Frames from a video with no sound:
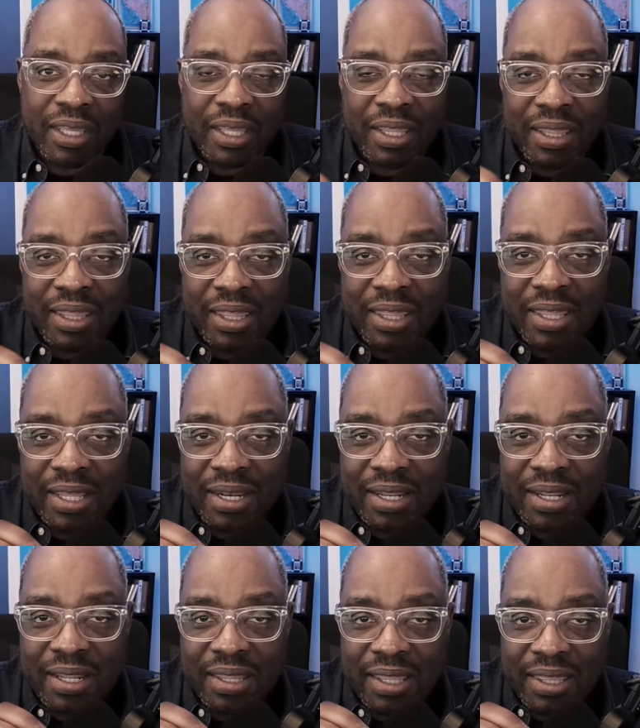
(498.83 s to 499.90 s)

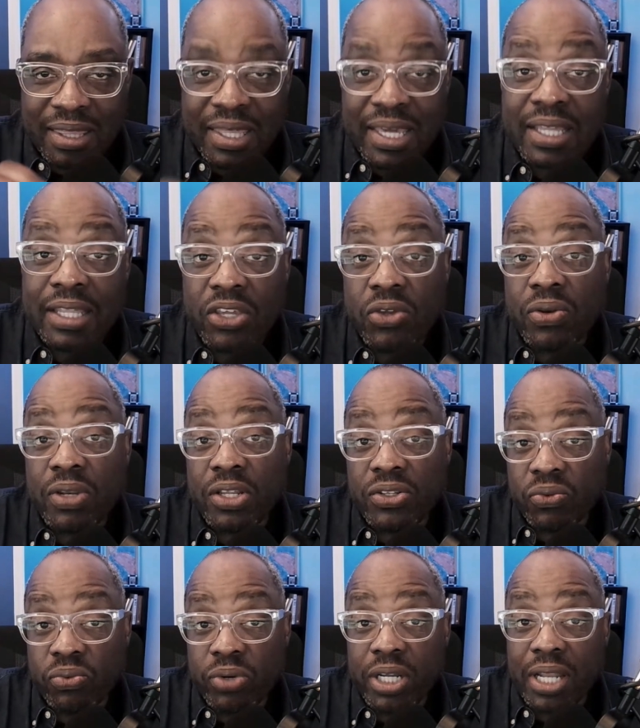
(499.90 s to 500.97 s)
The thing that you need to
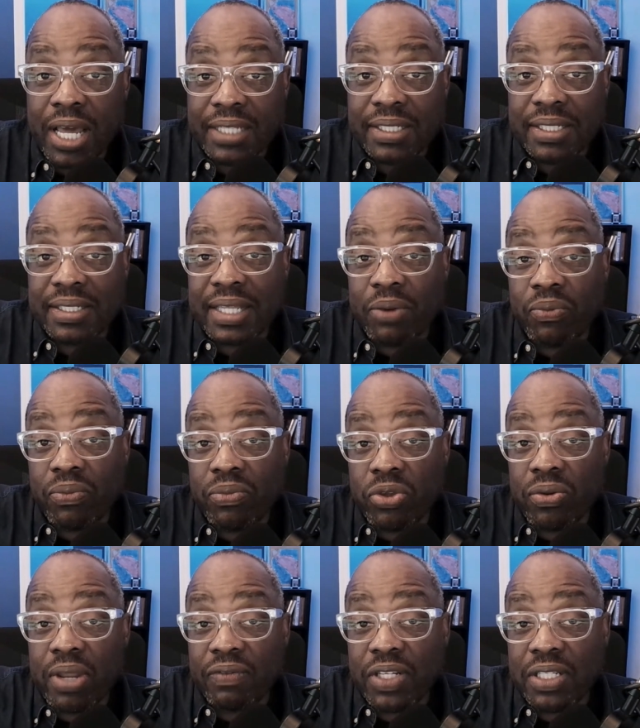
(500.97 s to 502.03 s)
realize is that
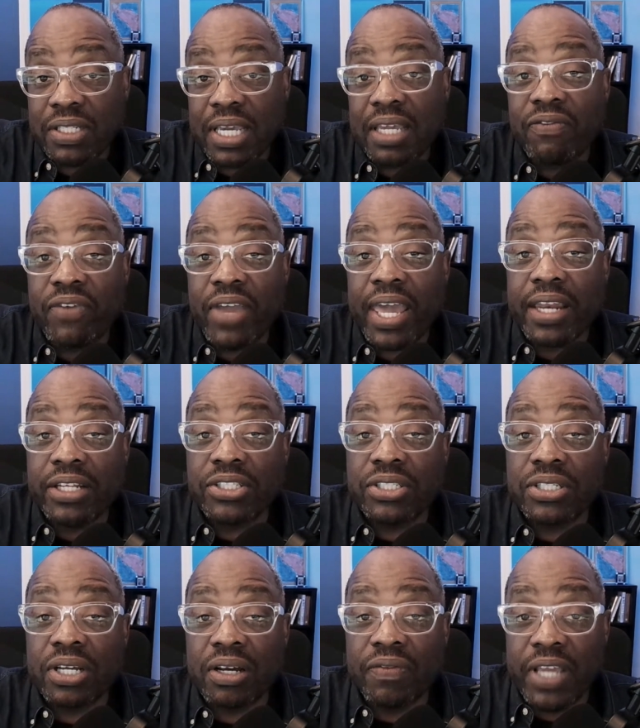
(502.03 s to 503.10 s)
you have to take advantage
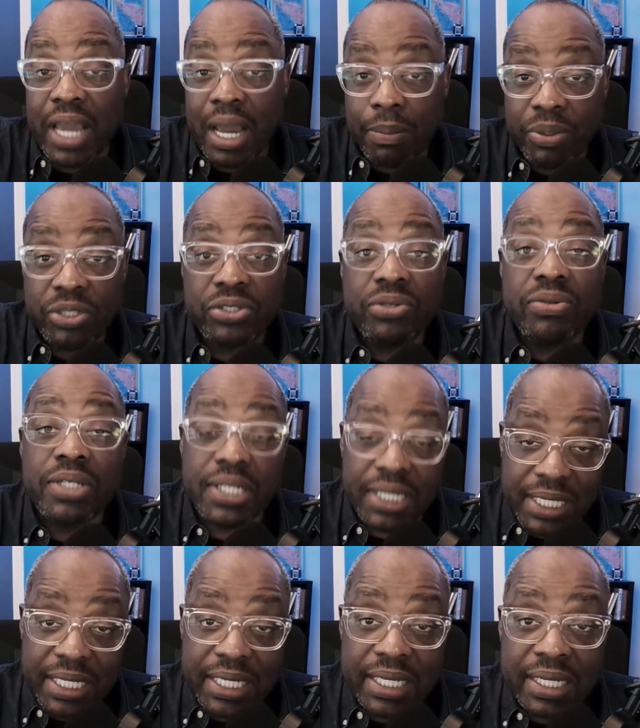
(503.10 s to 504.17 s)
of the
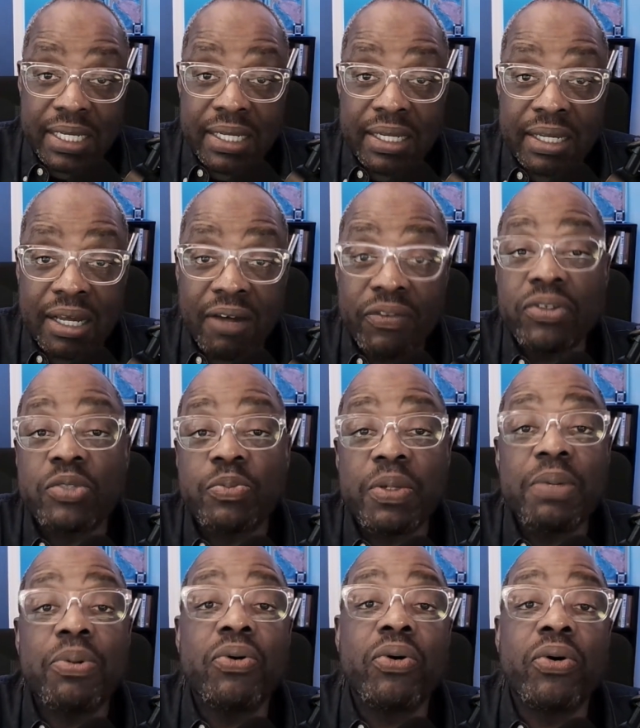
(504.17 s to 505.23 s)
opportunity of those
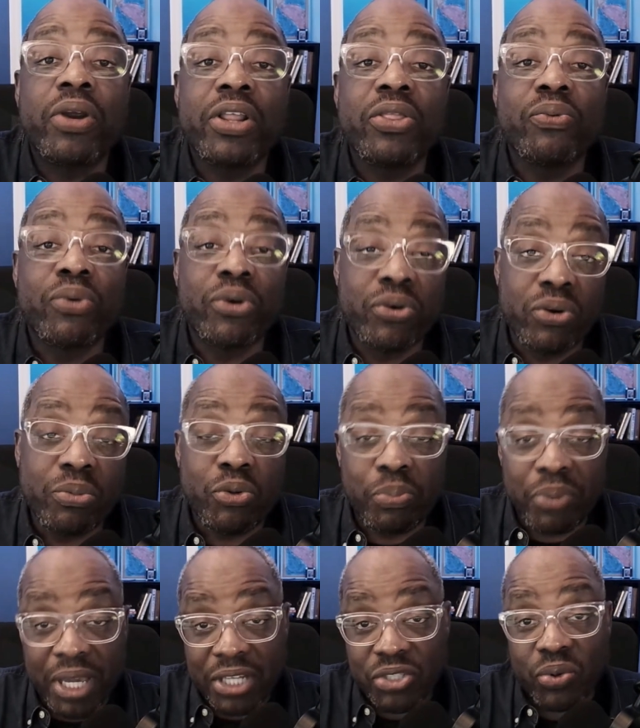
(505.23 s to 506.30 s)
people who are in the room who
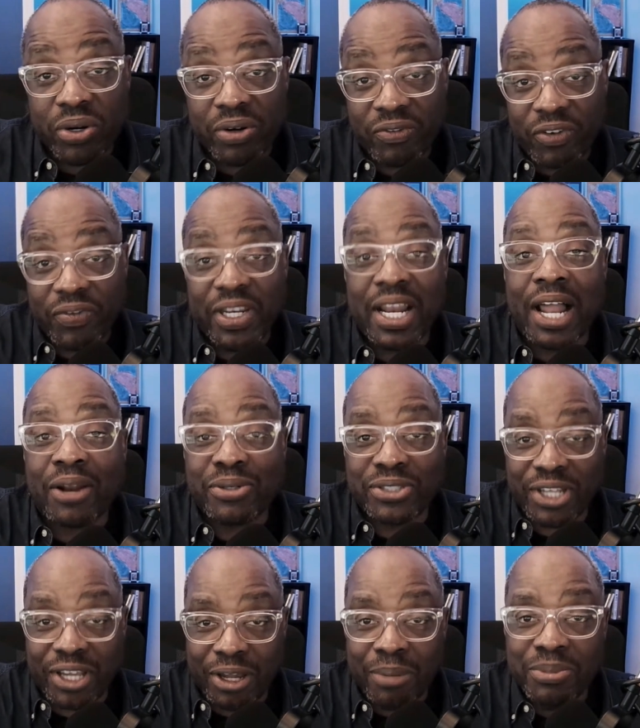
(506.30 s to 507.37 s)
pay $250 to
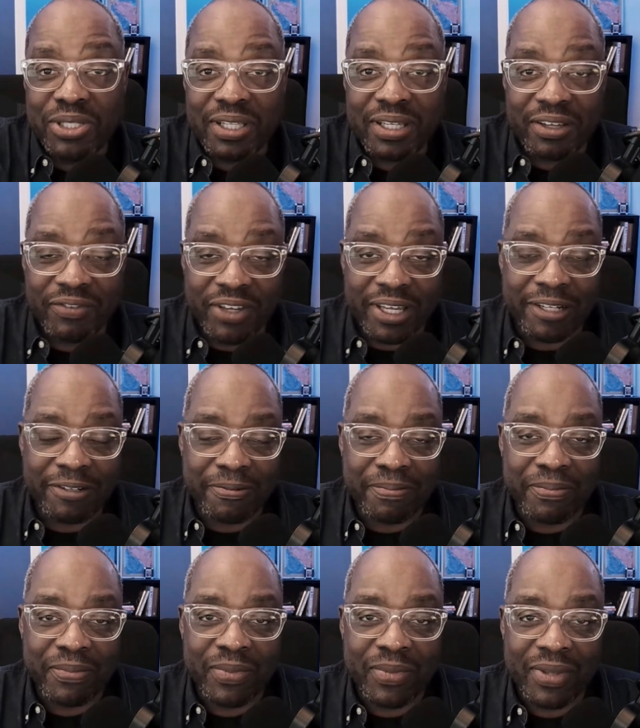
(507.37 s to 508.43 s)
come to the event
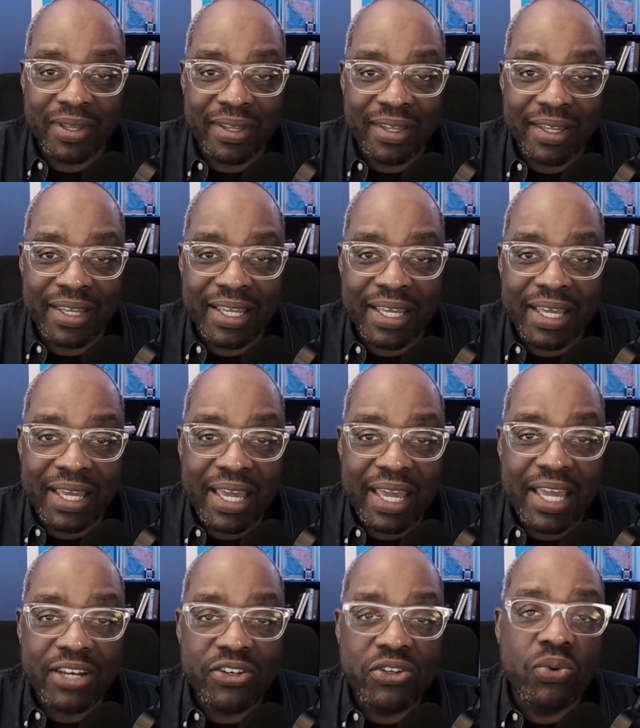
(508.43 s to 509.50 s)

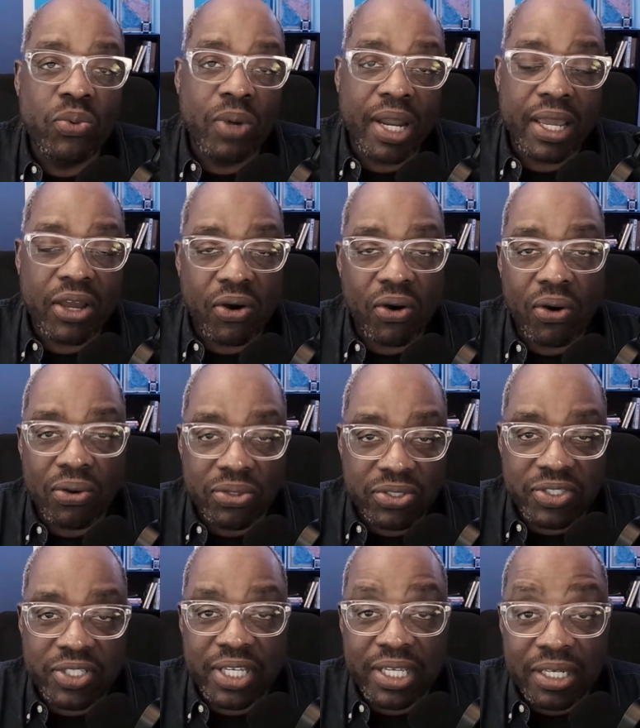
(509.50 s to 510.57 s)
and do what I call
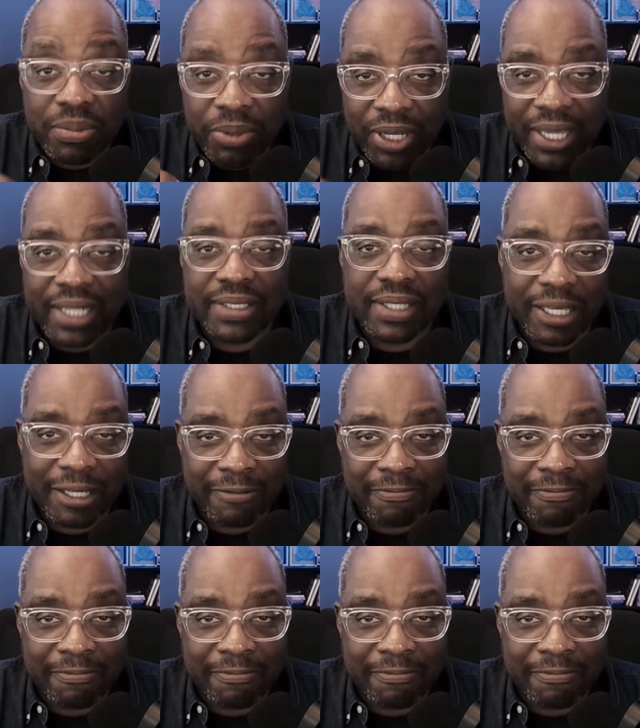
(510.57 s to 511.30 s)
seed planting.